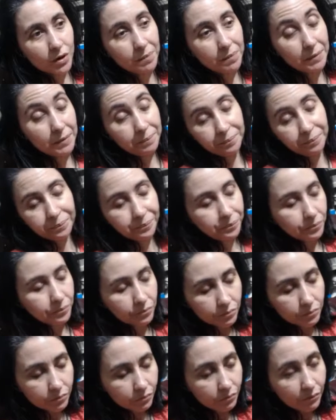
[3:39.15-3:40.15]
but
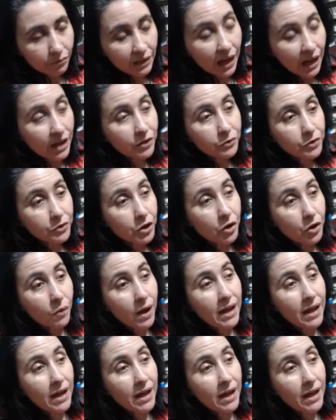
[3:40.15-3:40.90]
I don't know.